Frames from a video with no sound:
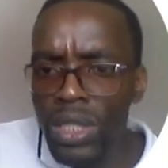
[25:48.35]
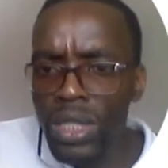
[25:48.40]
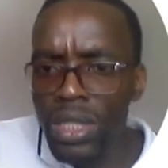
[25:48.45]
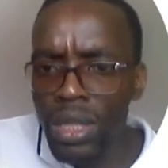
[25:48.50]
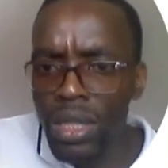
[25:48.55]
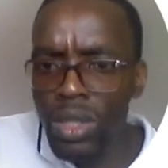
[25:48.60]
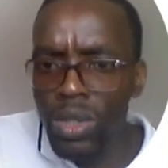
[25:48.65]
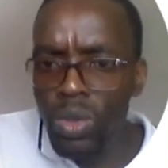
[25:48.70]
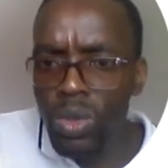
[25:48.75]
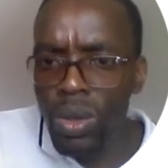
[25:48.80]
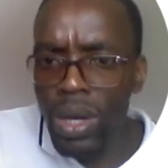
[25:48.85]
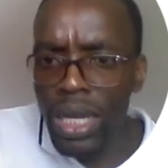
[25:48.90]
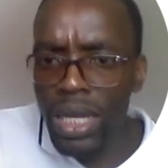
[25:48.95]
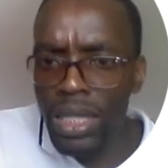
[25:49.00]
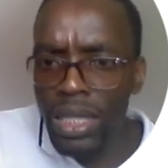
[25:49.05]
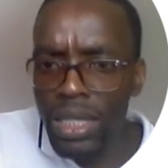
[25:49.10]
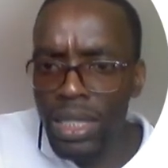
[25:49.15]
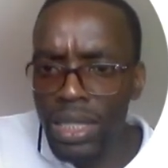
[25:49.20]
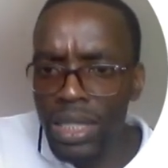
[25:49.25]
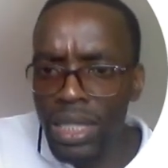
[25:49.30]
This one
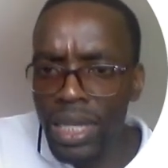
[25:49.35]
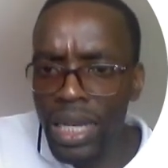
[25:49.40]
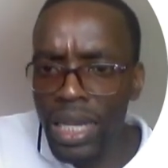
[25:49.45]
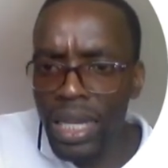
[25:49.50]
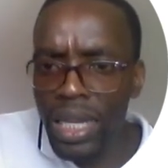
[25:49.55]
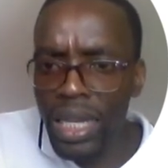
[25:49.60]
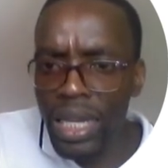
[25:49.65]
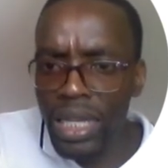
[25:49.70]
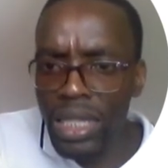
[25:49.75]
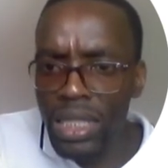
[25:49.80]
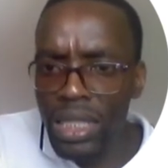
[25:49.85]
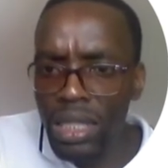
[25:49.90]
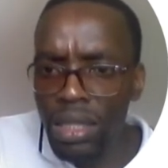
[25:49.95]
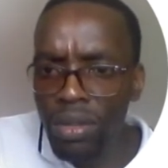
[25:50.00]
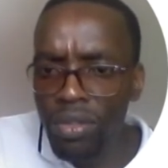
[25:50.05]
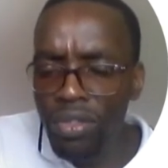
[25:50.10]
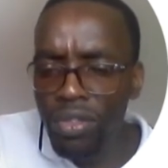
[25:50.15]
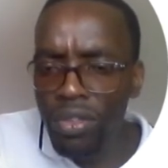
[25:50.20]
is negative